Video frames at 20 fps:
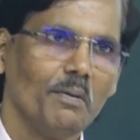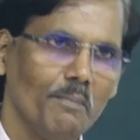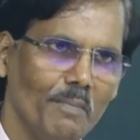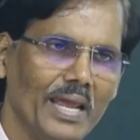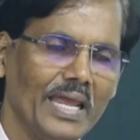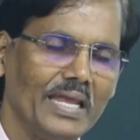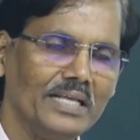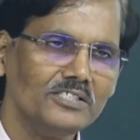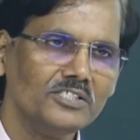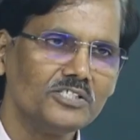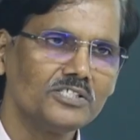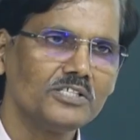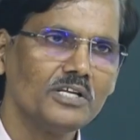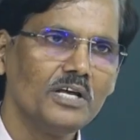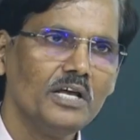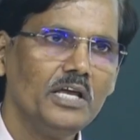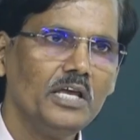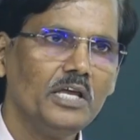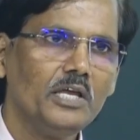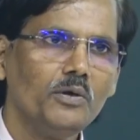Means,
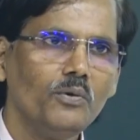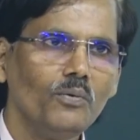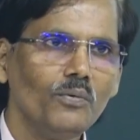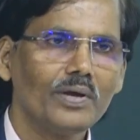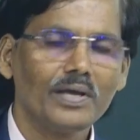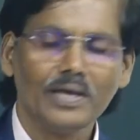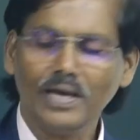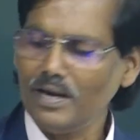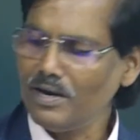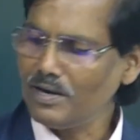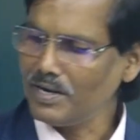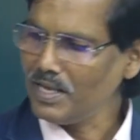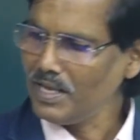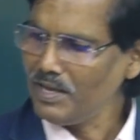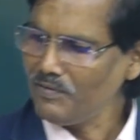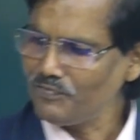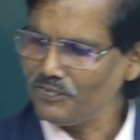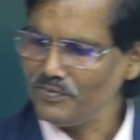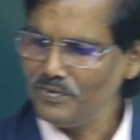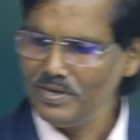you cannot,
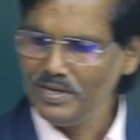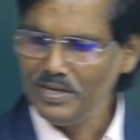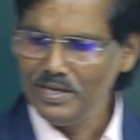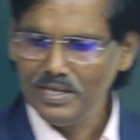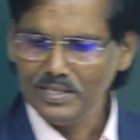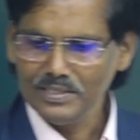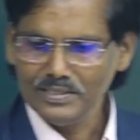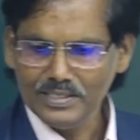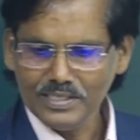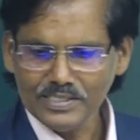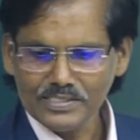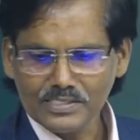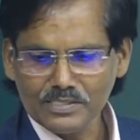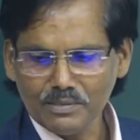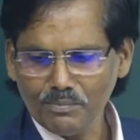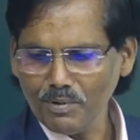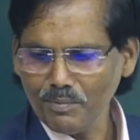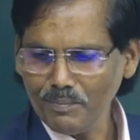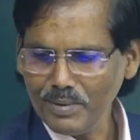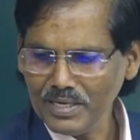if
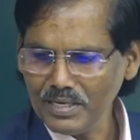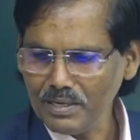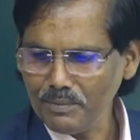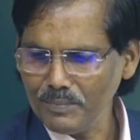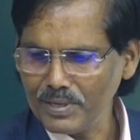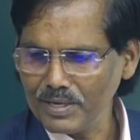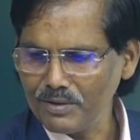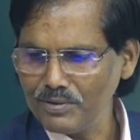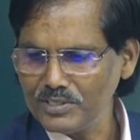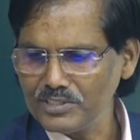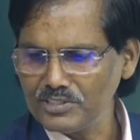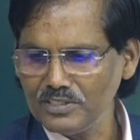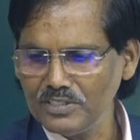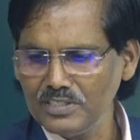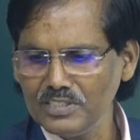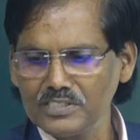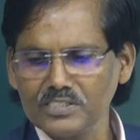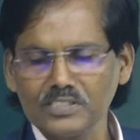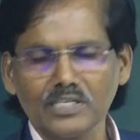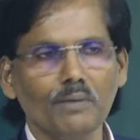the momentum equation,
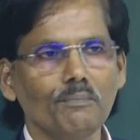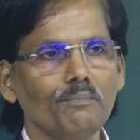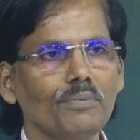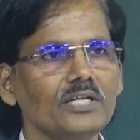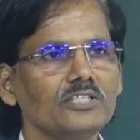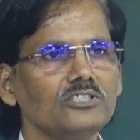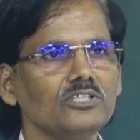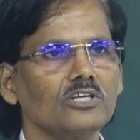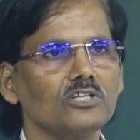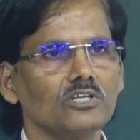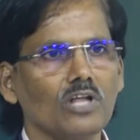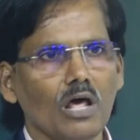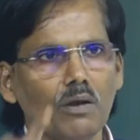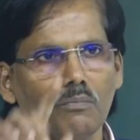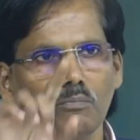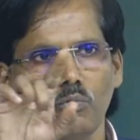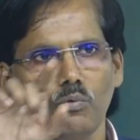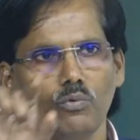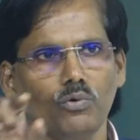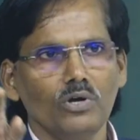this temperature
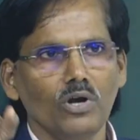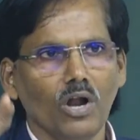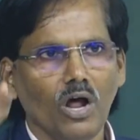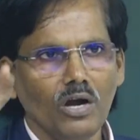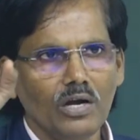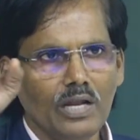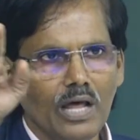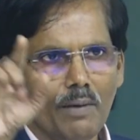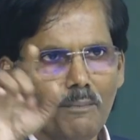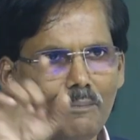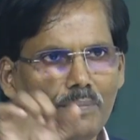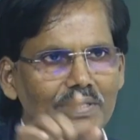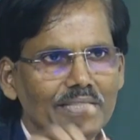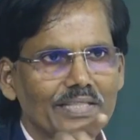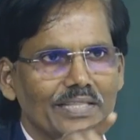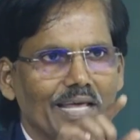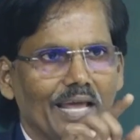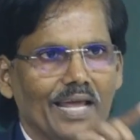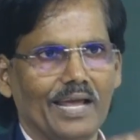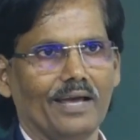term would not have
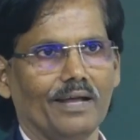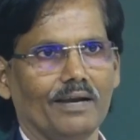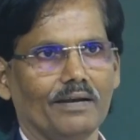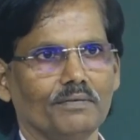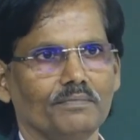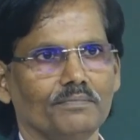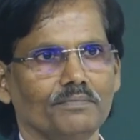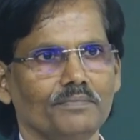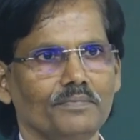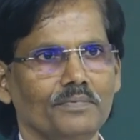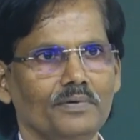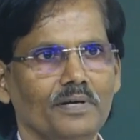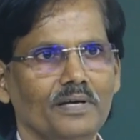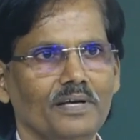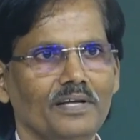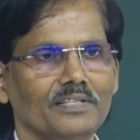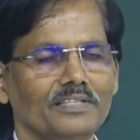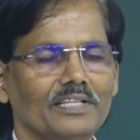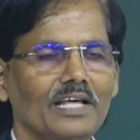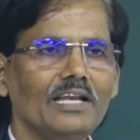been there,
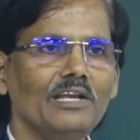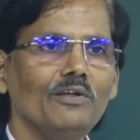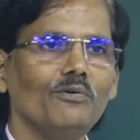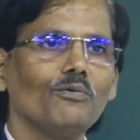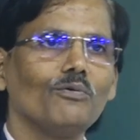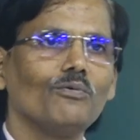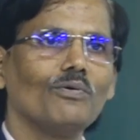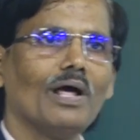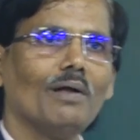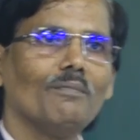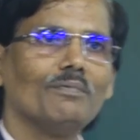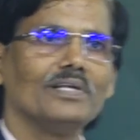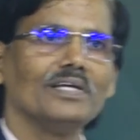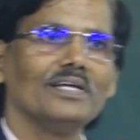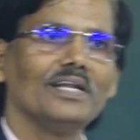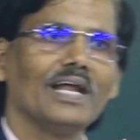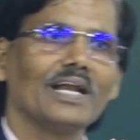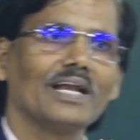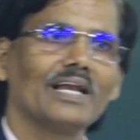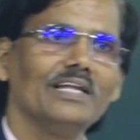then you could have
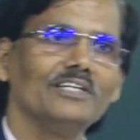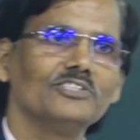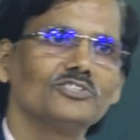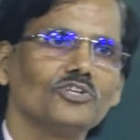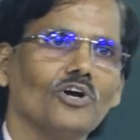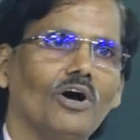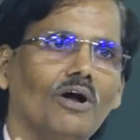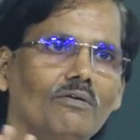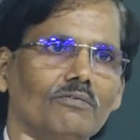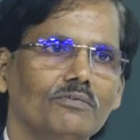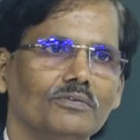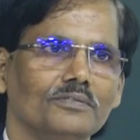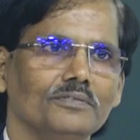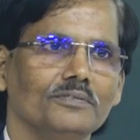directly solved.